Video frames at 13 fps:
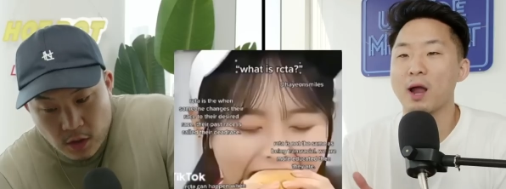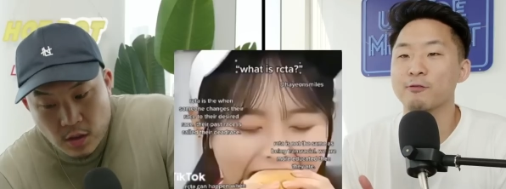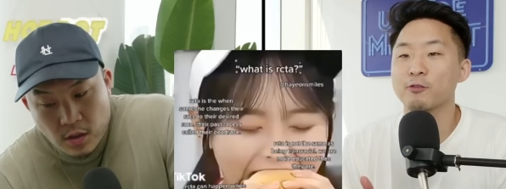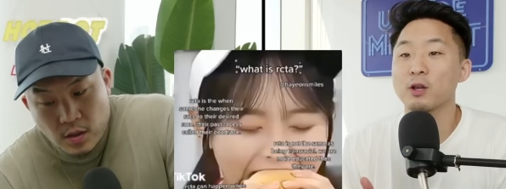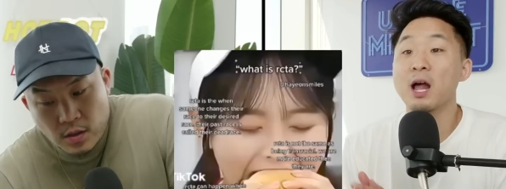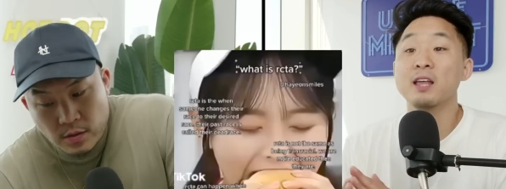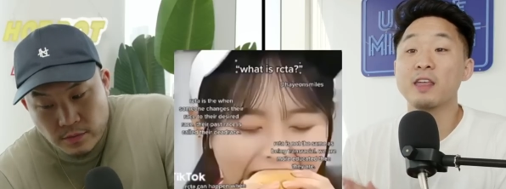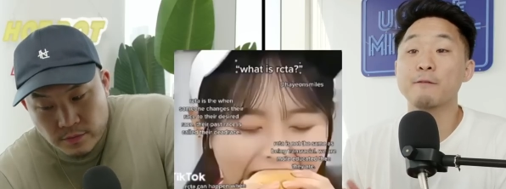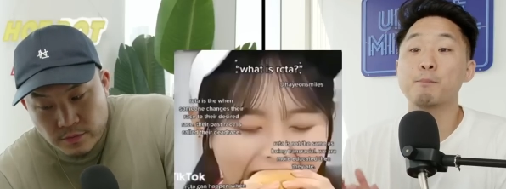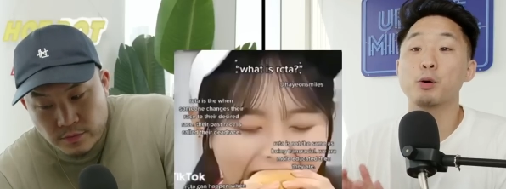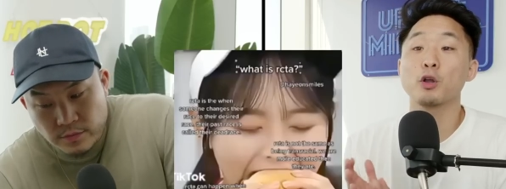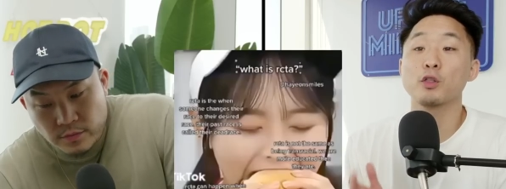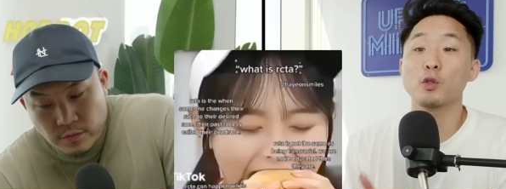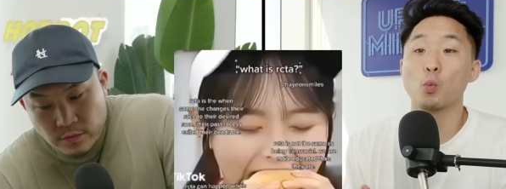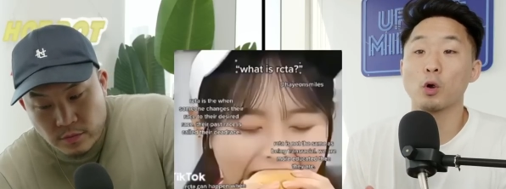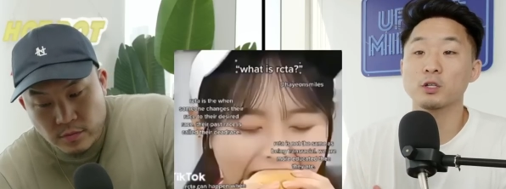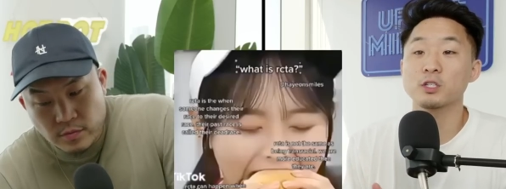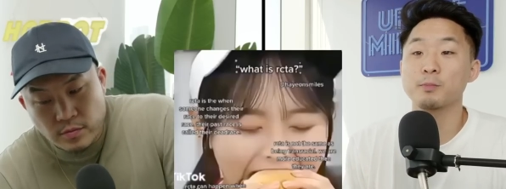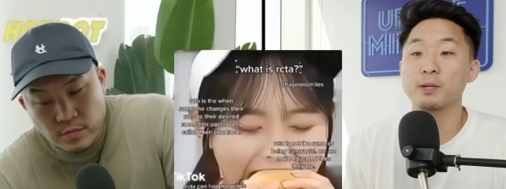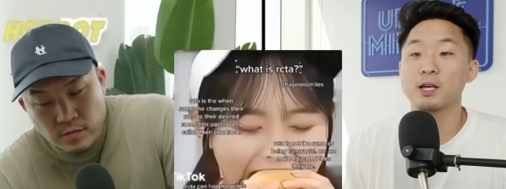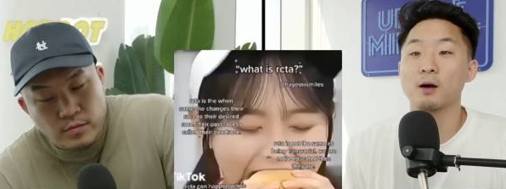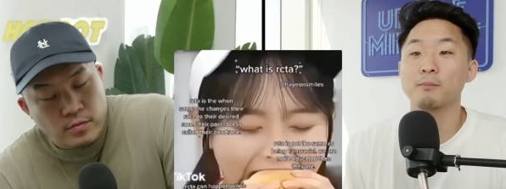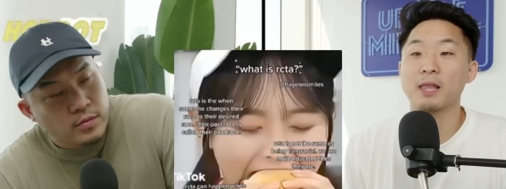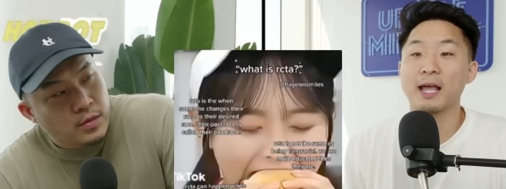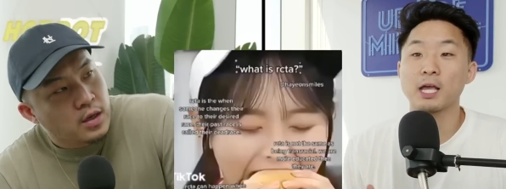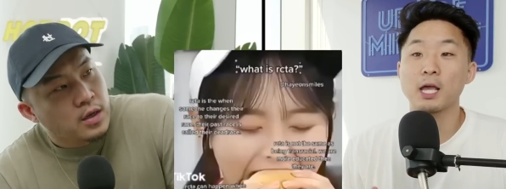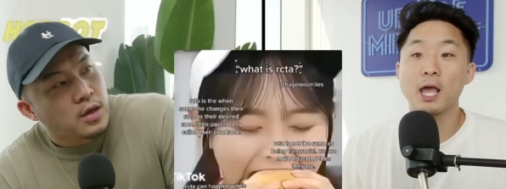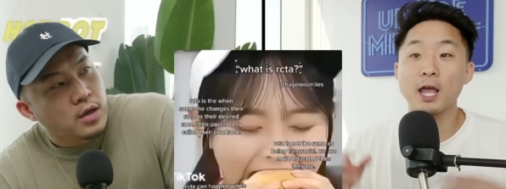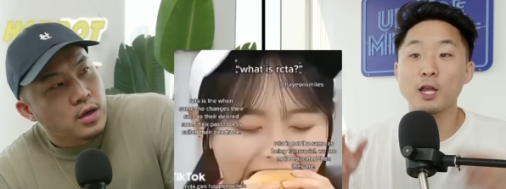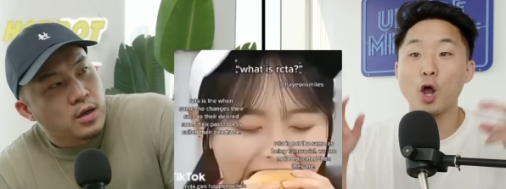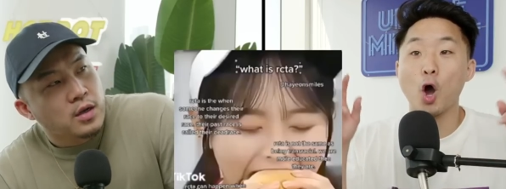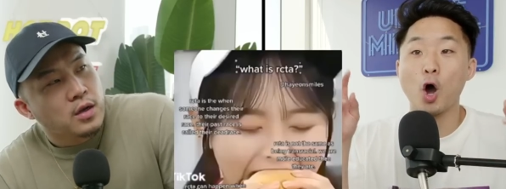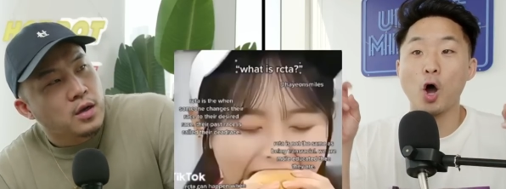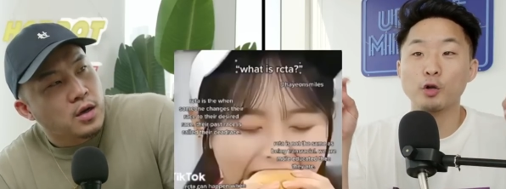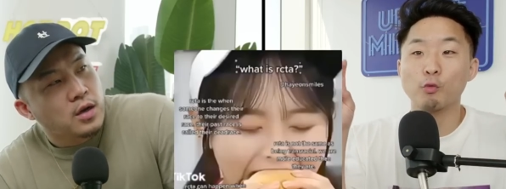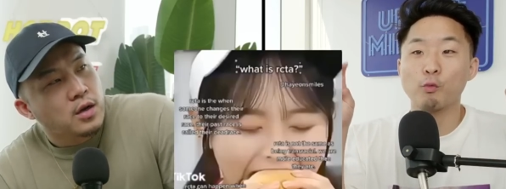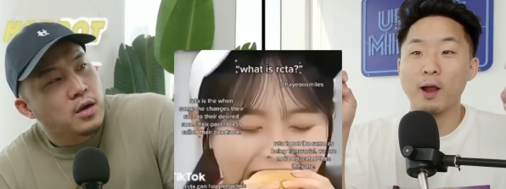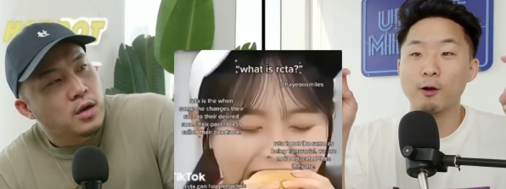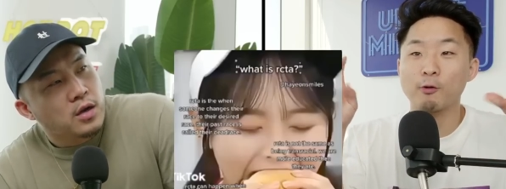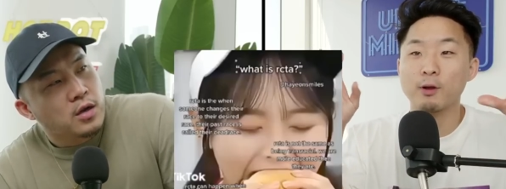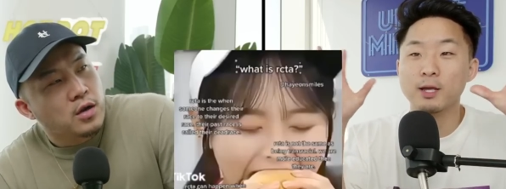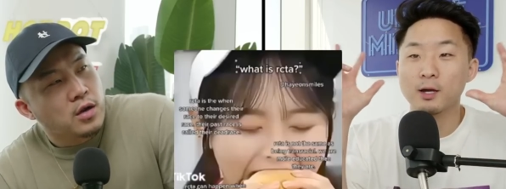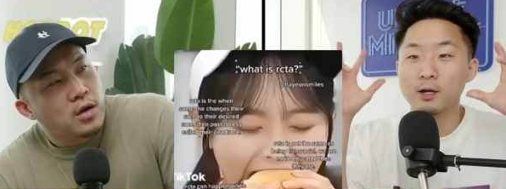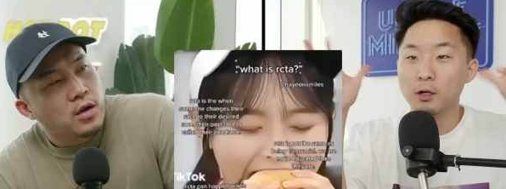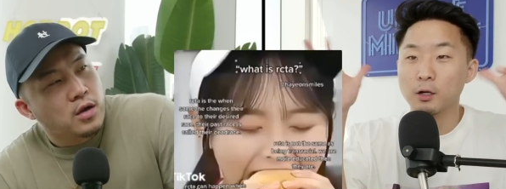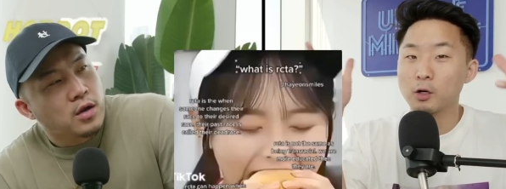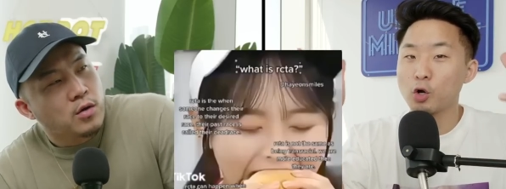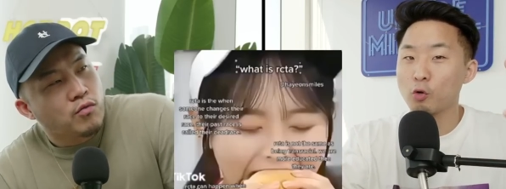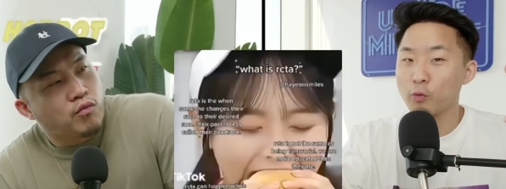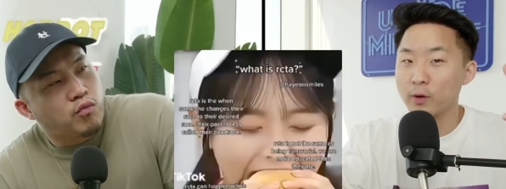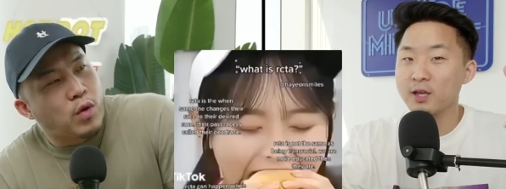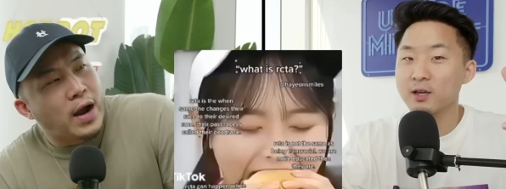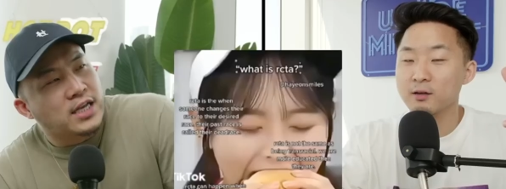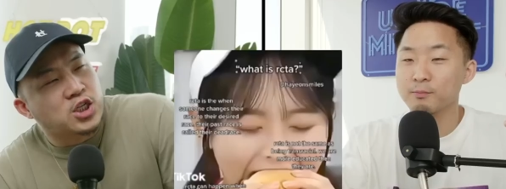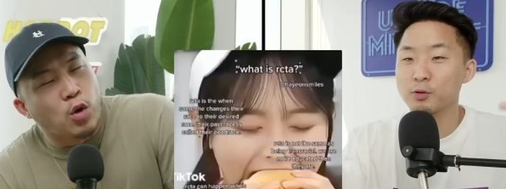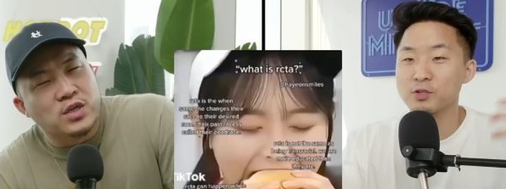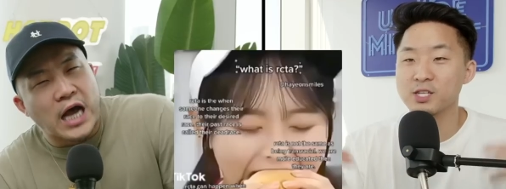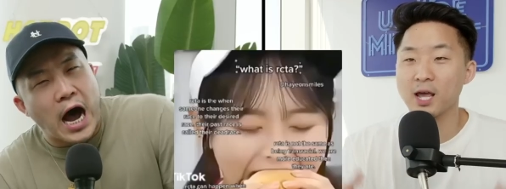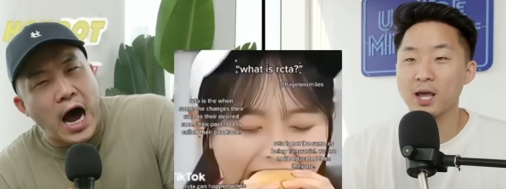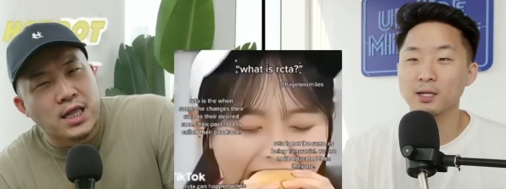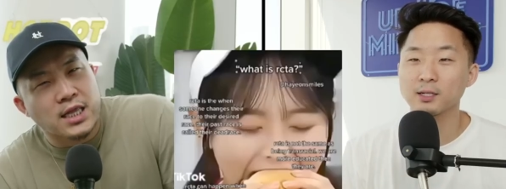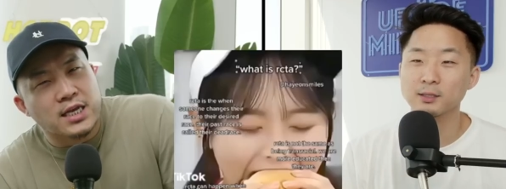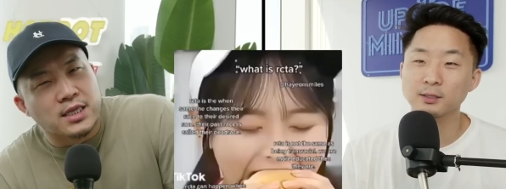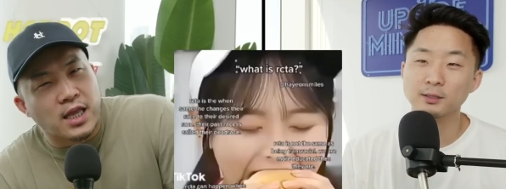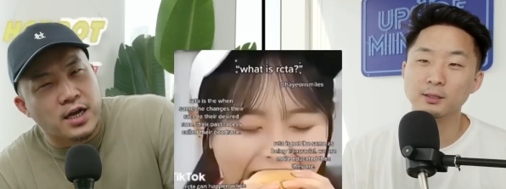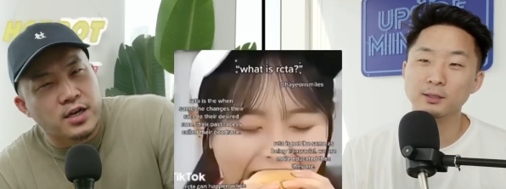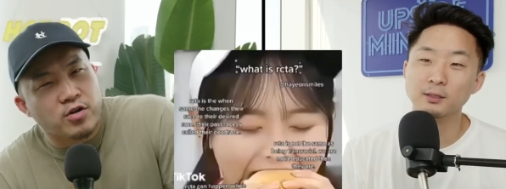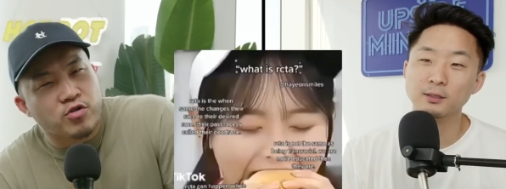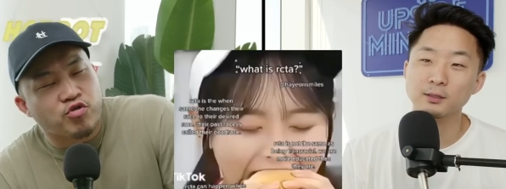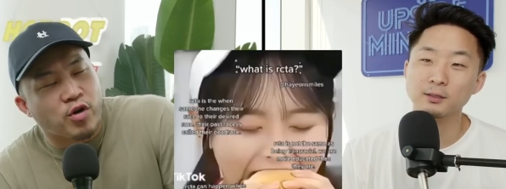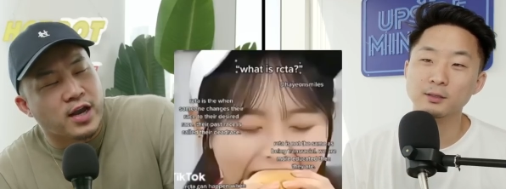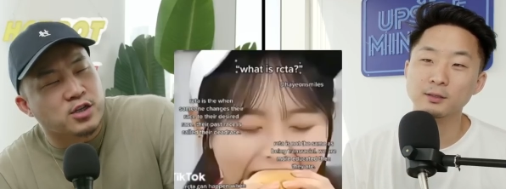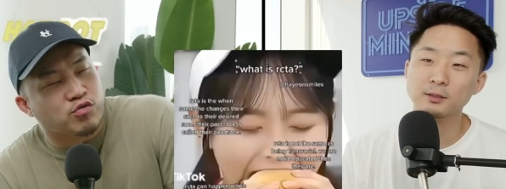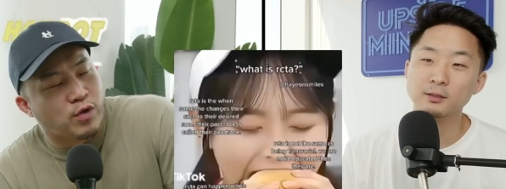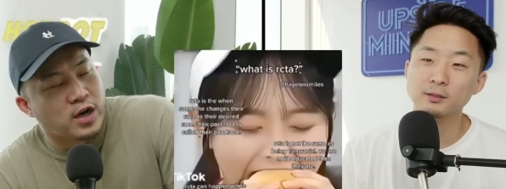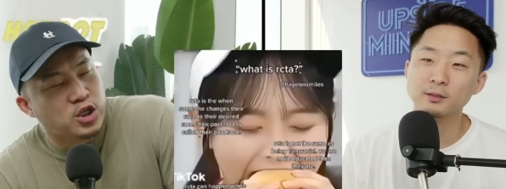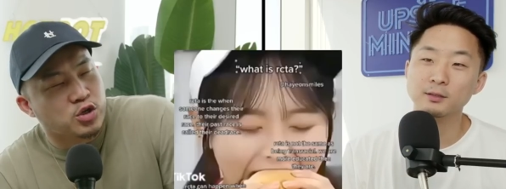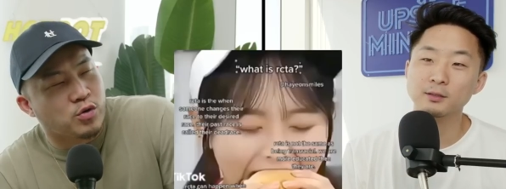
Speaker 1: effort, they've put in the work to become like an honorary Korean.
Speaker 2: Right, so is Ollie London transracial